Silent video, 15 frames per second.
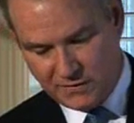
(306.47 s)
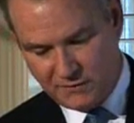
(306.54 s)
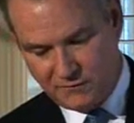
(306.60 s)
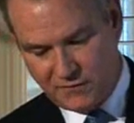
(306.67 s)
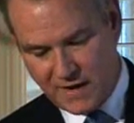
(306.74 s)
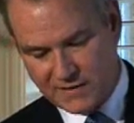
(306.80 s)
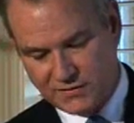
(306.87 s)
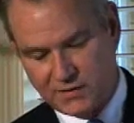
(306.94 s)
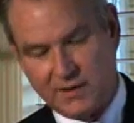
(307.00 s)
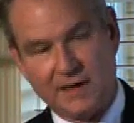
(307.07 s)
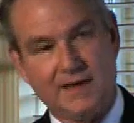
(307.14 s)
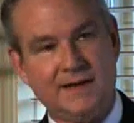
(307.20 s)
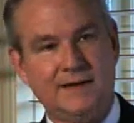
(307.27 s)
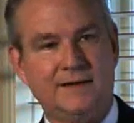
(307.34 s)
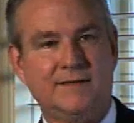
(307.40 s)
in
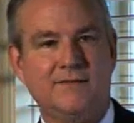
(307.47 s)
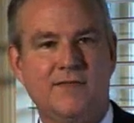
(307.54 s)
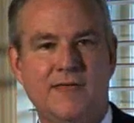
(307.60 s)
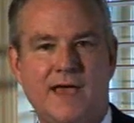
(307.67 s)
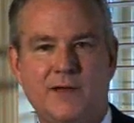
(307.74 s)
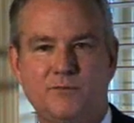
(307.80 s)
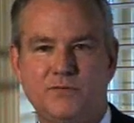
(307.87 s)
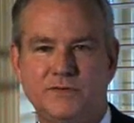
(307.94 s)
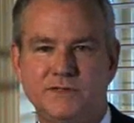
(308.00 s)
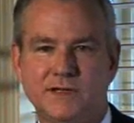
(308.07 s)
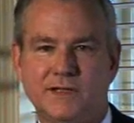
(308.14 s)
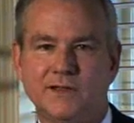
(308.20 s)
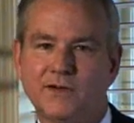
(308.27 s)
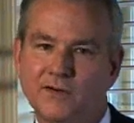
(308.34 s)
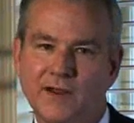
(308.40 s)
investigating that
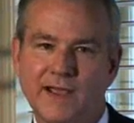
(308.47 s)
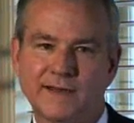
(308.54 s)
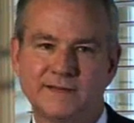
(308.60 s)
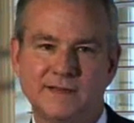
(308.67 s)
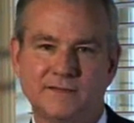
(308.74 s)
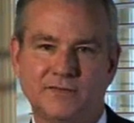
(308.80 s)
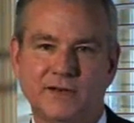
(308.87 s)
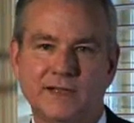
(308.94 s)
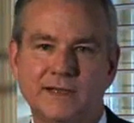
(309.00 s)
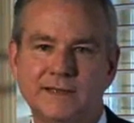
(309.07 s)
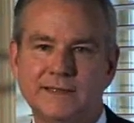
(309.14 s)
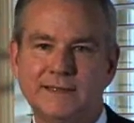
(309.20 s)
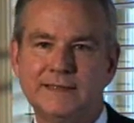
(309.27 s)
particular activity?